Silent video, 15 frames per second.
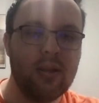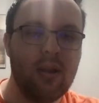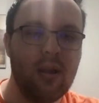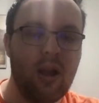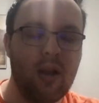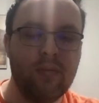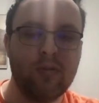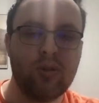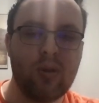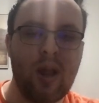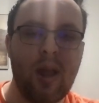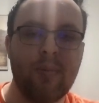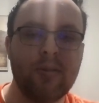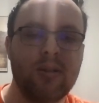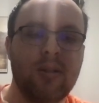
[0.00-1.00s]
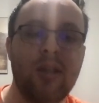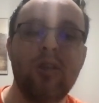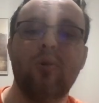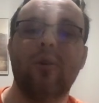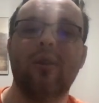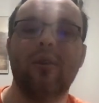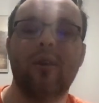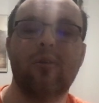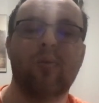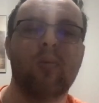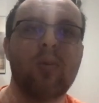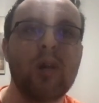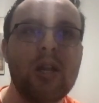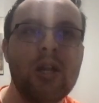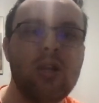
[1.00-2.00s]
of traps that you can then
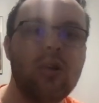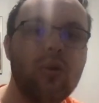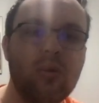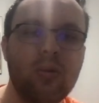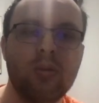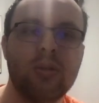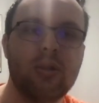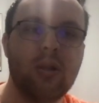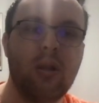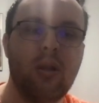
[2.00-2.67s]
reuse